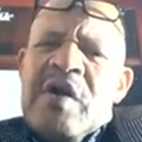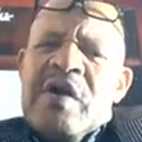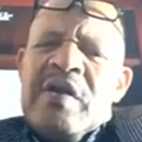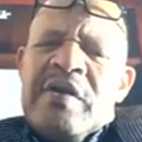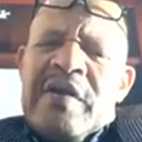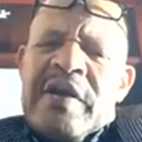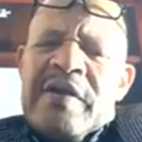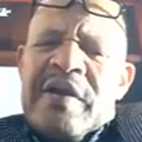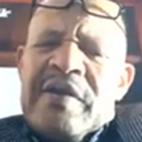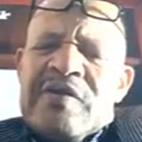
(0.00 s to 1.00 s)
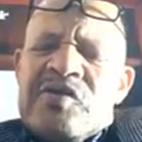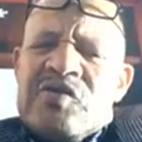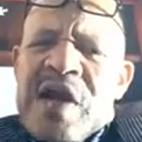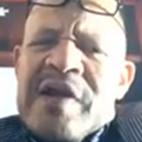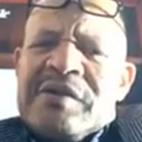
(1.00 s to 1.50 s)
the
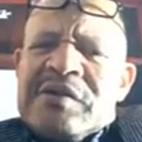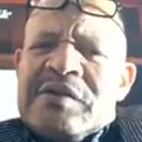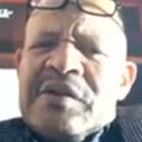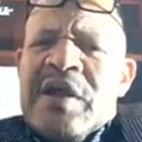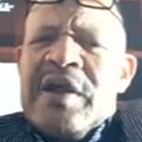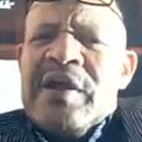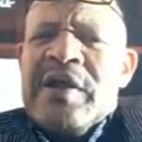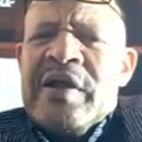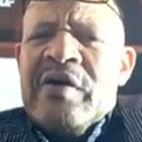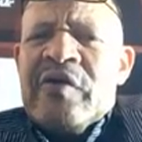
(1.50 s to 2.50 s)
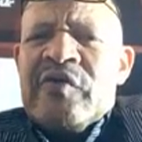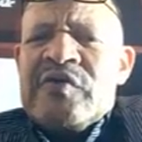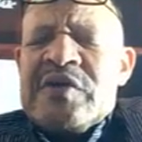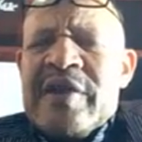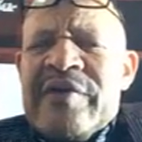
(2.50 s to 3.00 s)
struggle of
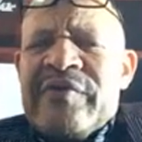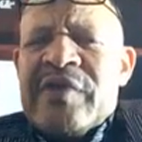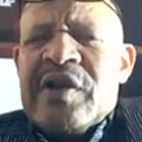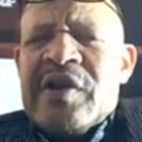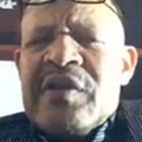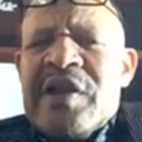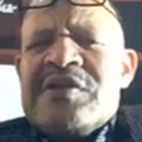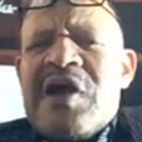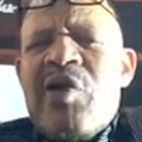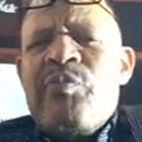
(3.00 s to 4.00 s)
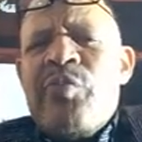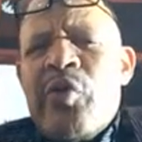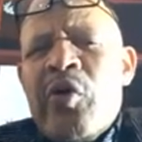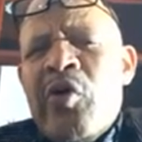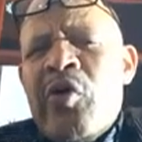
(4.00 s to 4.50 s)
South Africa. That's how
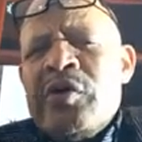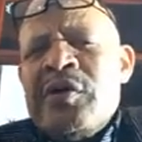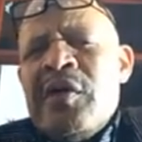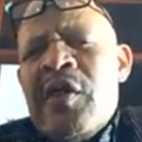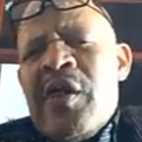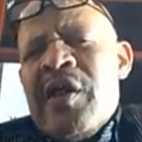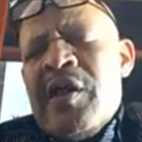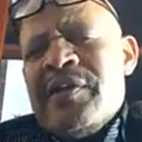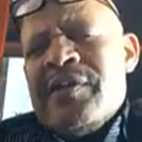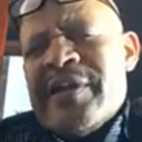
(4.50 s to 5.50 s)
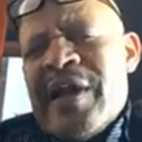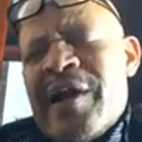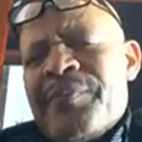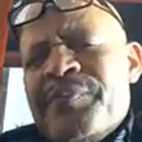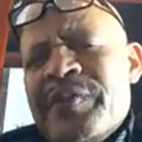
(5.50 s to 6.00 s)
broad the
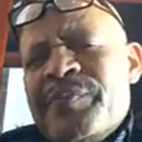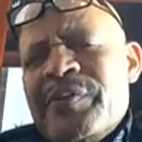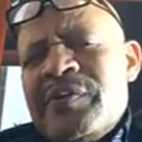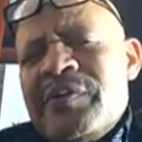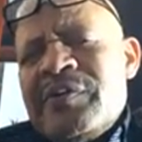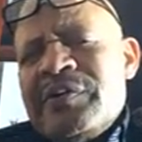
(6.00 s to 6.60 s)
young people